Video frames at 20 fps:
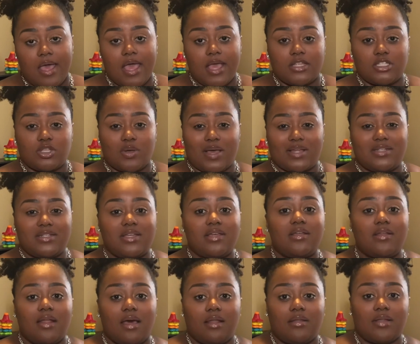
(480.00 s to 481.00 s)
And so I
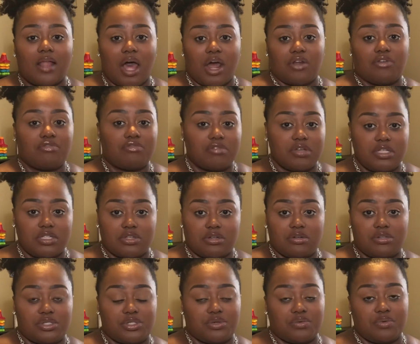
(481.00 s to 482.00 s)
did a lot of
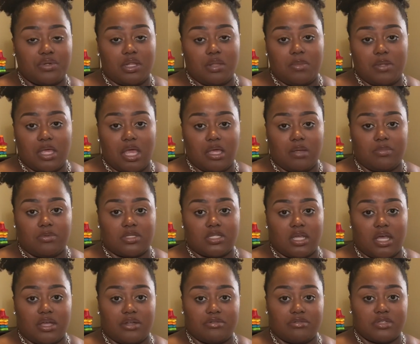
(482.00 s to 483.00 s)
research to really be able
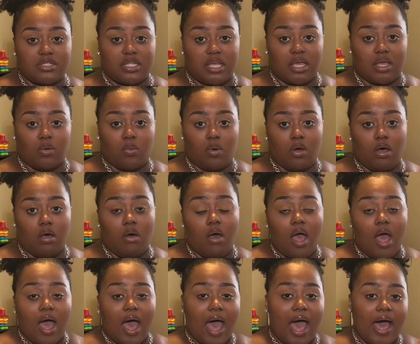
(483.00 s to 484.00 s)
to understand, well,
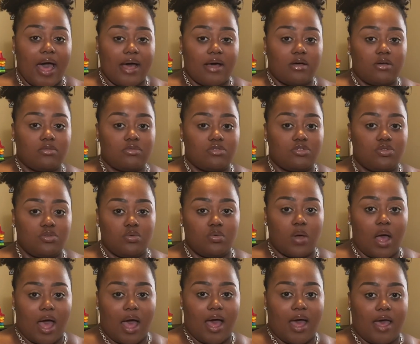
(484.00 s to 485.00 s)
how do
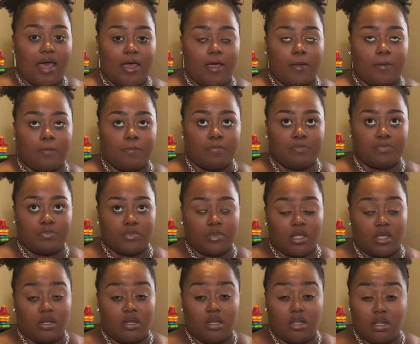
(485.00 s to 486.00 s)
I,
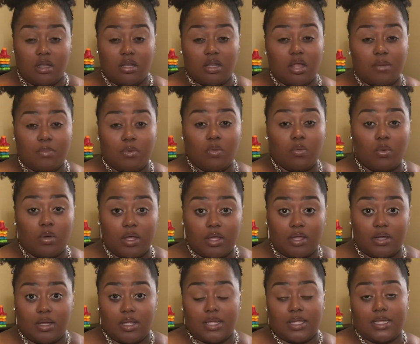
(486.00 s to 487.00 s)
number
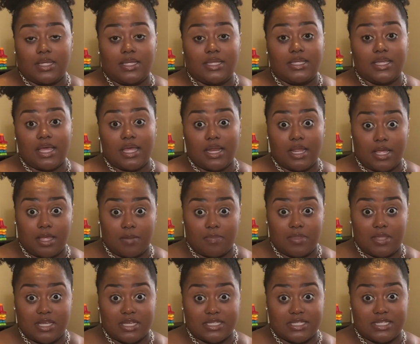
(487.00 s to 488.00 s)
one, get him
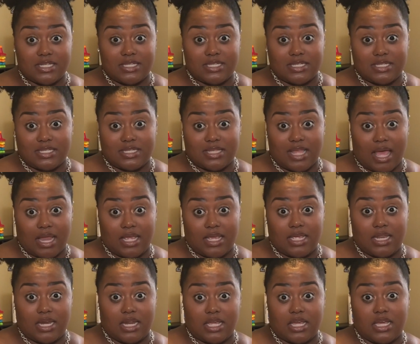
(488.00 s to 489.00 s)
the assistance that he
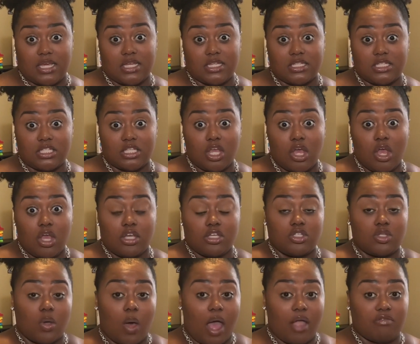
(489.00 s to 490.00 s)
needs?
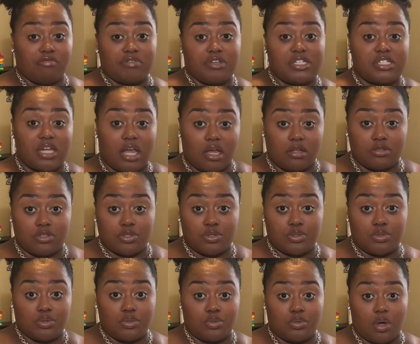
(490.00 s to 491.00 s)
So I reached out
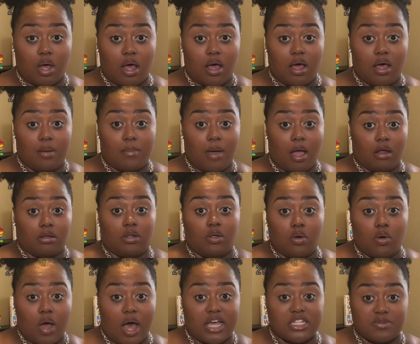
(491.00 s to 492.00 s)
to our
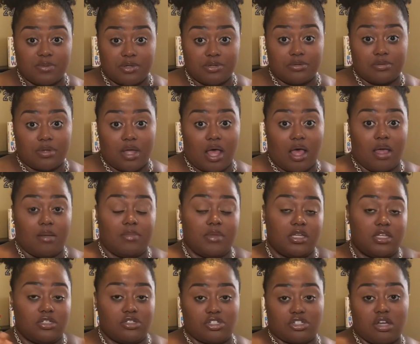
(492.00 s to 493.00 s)
local hospital
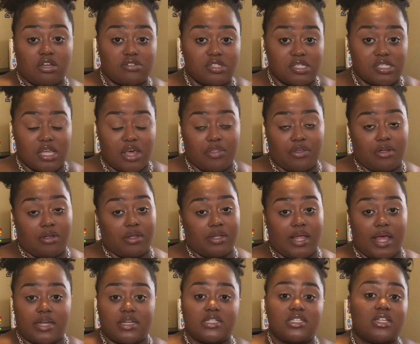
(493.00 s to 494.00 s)
in Charleston, South
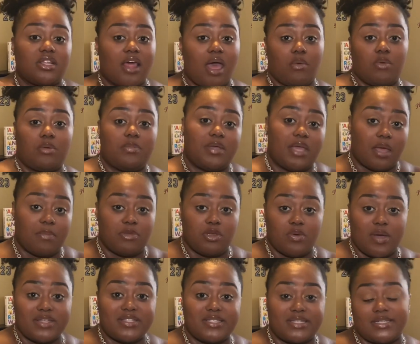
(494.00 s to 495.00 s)
Carolina. So that would be
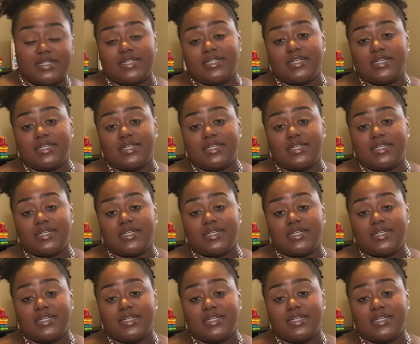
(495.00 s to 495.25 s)
MUSC.